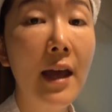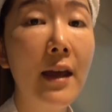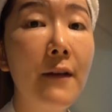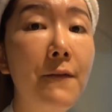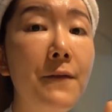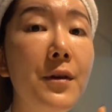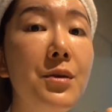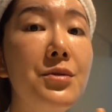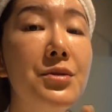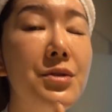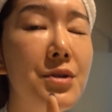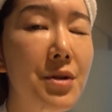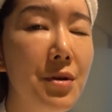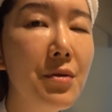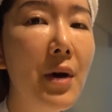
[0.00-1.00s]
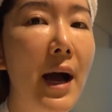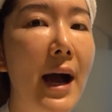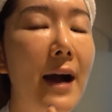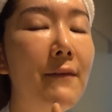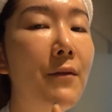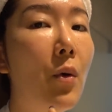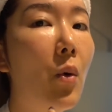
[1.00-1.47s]
If you do
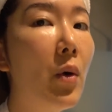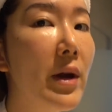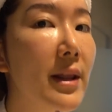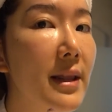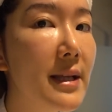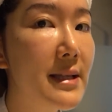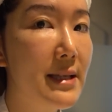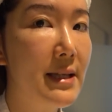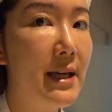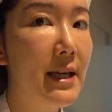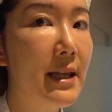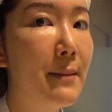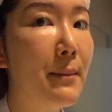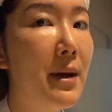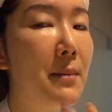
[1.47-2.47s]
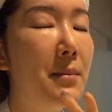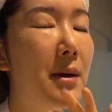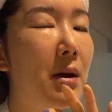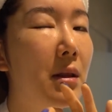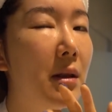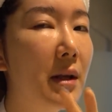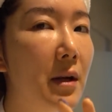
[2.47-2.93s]
have oily skin, it might be
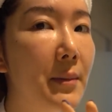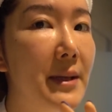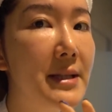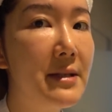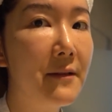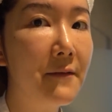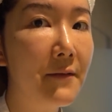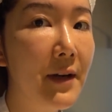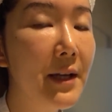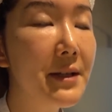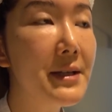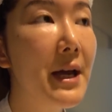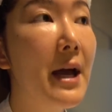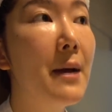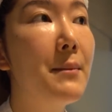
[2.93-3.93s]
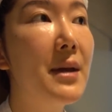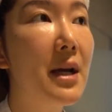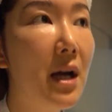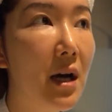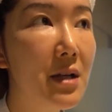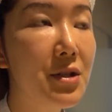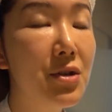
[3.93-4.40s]
a little bit different
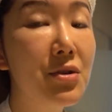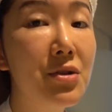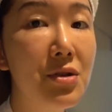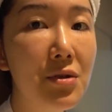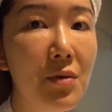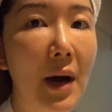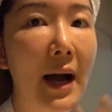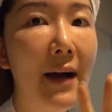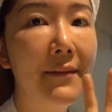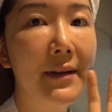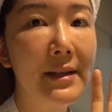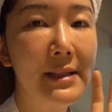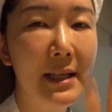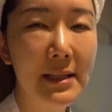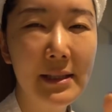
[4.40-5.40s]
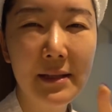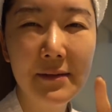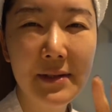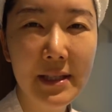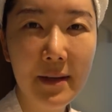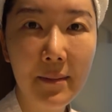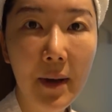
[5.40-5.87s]
because you do have excessive
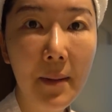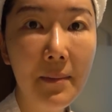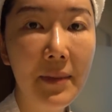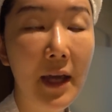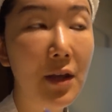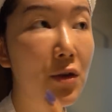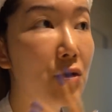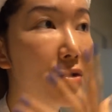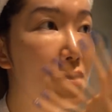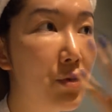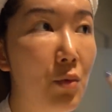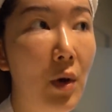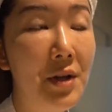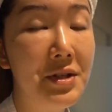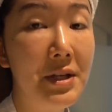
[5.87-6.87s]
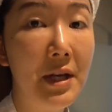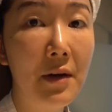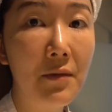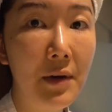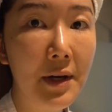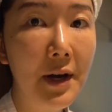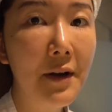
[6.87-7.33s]
sebum that you do want to
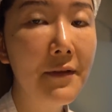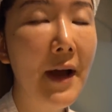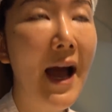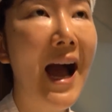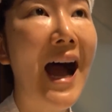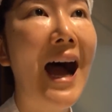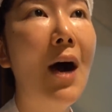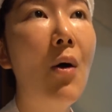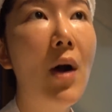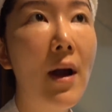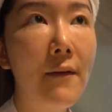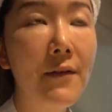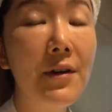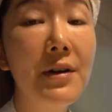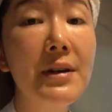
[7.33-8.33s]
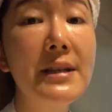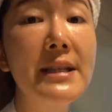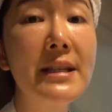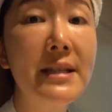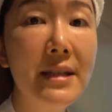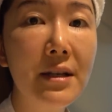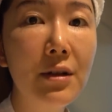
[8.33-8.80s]
get rid of. However,
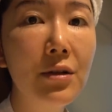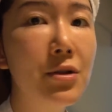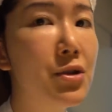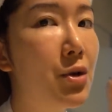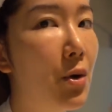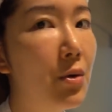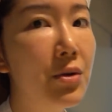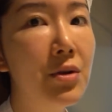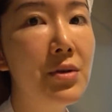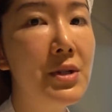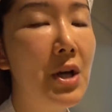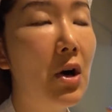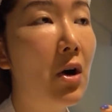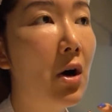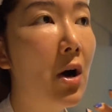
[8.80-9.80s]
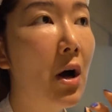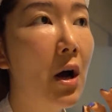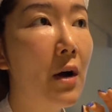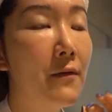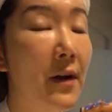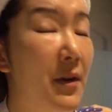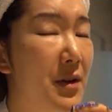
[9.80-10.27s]
still don't use a
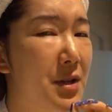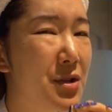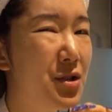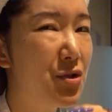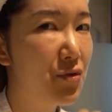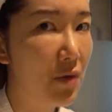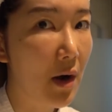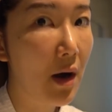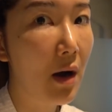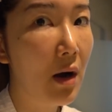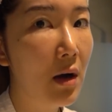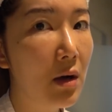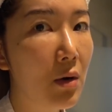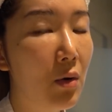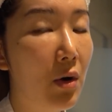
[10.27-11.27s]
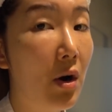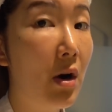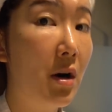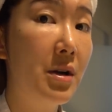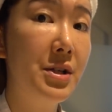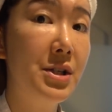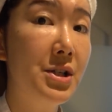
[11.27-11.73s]
very strong or
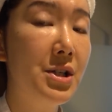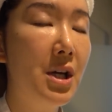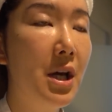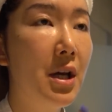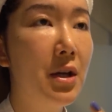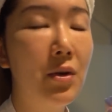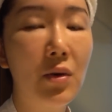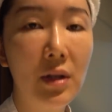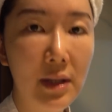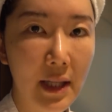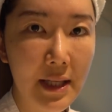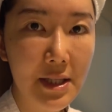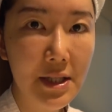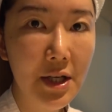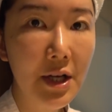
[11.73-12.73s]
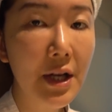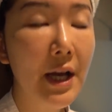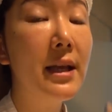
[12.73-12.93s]
harsh, you know, cleanser.